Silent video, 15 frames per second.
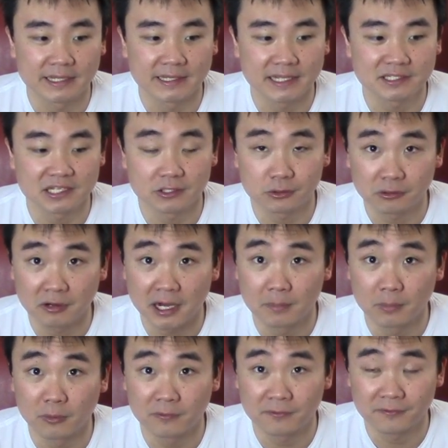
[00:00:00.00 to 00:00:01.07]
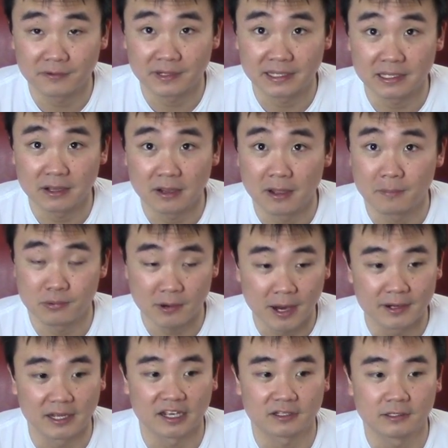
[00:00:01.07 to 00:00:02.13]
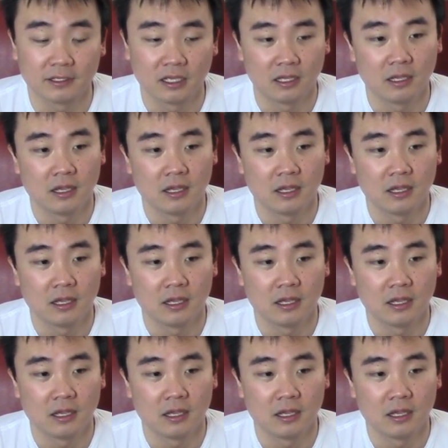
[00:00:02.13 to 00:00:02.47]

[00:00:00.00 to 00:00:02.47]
and that's incredible for a product.